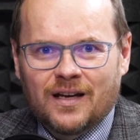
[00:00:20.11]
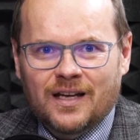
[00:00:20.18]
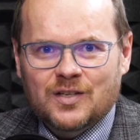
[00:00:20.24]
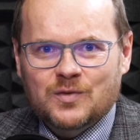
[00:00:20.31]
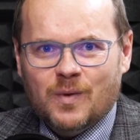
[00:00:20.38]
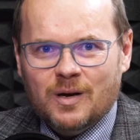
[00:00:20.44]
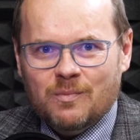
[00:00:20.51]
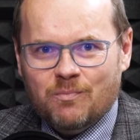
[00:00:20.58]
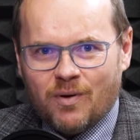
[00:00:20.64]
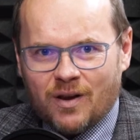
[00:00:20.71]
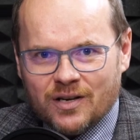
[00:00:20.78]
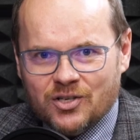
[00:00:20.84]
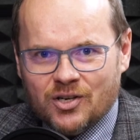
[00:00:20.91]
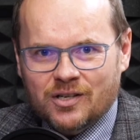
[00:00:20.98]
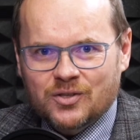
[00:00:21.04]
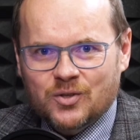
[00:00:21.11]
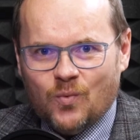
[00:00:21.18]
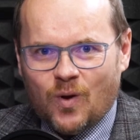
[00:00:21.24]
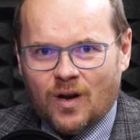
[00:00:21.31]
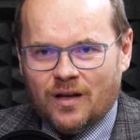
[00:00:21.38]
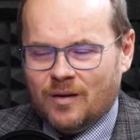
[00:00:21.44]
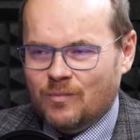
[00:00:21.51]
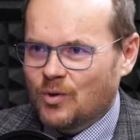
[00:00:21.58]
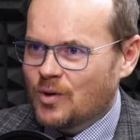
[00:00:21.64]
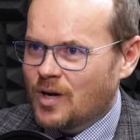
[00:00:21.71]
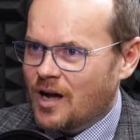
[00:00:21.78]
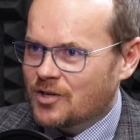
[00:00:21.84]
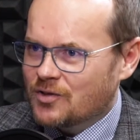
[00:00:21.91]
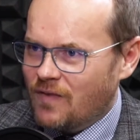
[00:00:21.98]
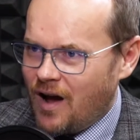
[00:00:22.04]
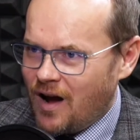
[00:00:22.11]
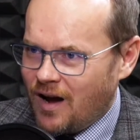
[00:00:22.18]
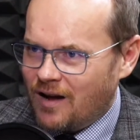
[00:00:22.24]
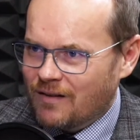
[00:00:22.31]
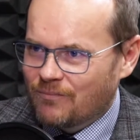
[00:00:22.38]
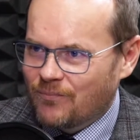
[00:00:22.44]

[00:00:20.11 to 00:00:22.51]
It is my pleasure to welcome Lukáš Vácha,